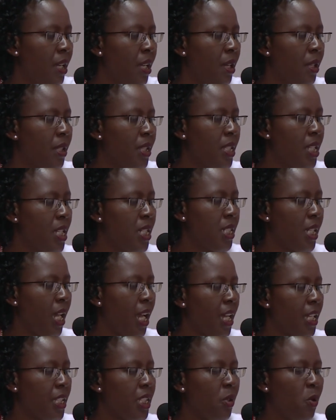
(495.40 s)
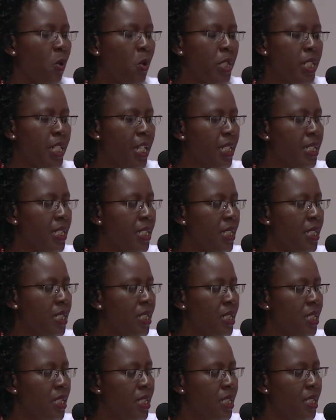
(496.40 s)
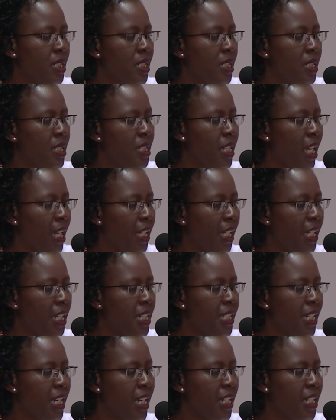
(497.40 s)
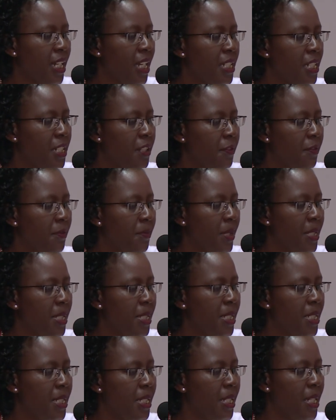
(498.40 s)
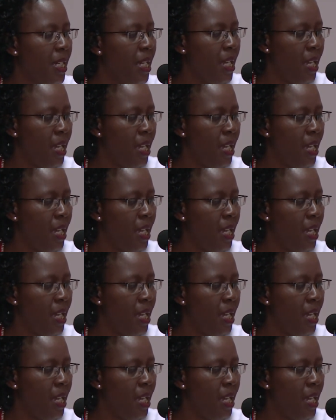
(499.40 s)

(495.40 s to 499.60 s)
These are the quarterly targets and achievements,